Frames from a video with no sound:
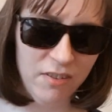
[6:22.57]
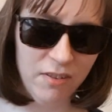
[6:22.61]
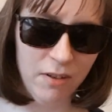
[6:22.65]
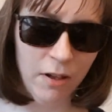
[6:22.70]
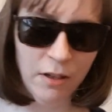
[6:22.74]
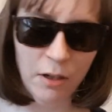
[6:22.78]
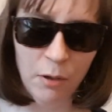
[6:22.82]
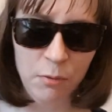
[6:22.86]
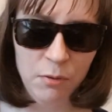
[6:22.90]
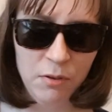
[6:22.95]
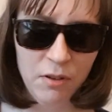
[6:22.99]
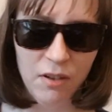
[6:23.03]
I
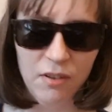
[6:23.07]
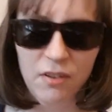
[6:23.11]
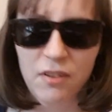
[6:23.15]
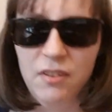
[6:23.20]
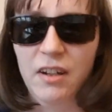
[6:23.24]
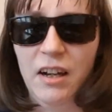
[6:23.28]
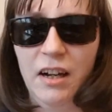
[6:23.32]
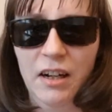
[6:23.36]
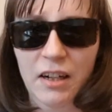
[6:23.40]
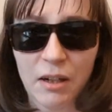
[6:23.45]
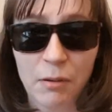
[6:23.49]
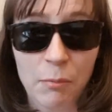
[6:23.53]
don't
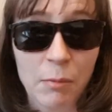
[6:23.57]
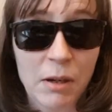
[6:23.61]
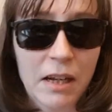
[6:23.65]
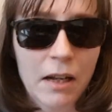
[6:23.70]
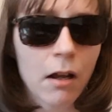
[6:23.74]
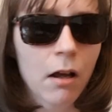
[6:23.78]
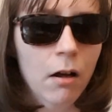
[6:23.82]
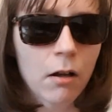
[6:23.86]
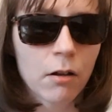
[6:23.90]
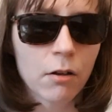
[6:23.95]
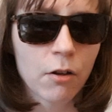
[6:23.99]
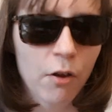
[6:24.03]
necessarily mean
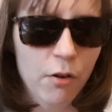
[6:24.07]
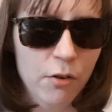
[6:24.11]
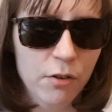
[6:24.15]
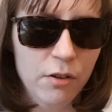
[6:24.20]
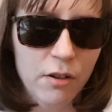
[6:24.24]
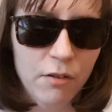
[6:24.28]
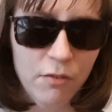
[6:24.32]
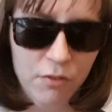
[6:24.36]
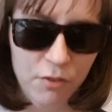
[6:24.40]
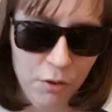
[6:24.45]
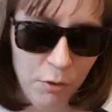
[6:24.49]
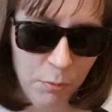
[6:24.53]
a lot
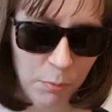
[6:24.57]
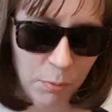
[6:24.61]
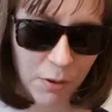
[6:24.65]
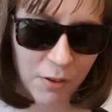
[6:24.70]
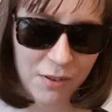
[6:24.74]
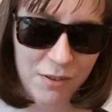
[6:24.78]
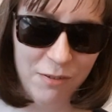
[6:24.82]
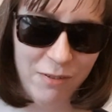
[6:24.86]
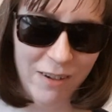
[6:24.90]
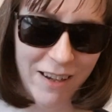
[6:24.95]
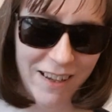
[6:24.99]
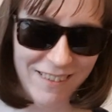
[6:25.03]
of
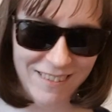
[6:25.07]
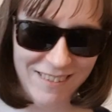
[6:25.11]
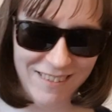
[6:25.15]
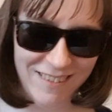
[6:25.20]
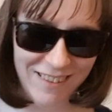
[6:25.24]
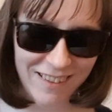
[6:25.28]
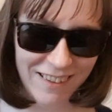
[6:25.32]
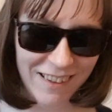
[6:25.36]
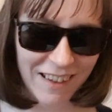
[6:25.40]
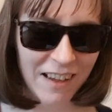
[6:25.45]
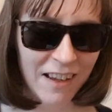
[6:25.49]
surplus rest.